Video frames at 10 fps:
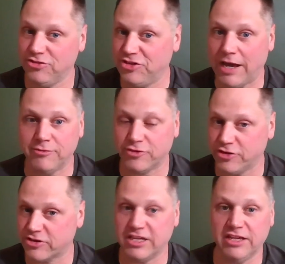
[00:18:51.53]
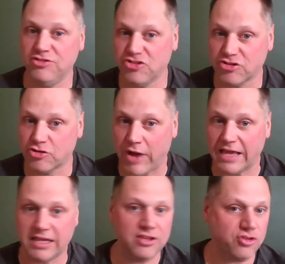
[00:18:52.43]
jobs for your kids, your
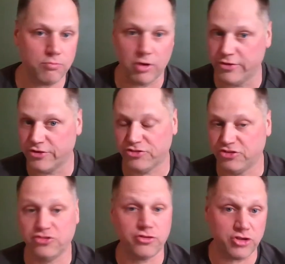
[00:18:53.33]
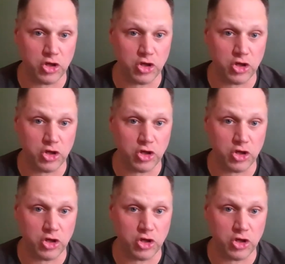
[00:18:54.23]
grandkids, your brother, your sister,